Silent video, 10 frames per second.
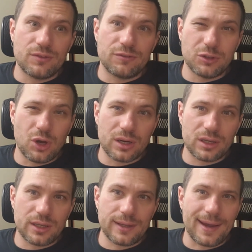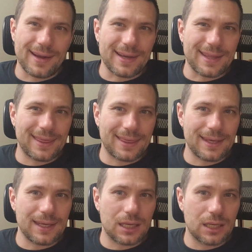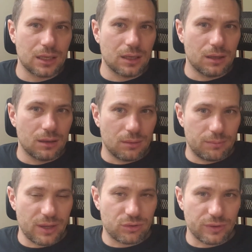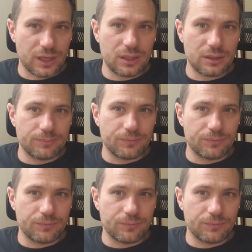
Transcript: Florida, and I think Pennsylvania,